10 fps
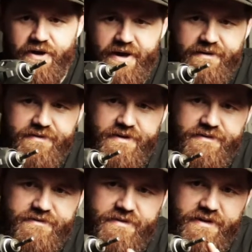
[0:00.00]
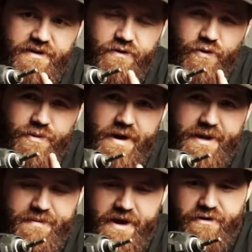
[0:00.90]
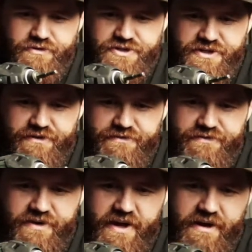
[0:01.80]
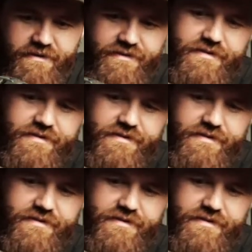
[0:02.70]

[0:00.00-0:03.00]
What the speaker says: have is the automatic power shift. Now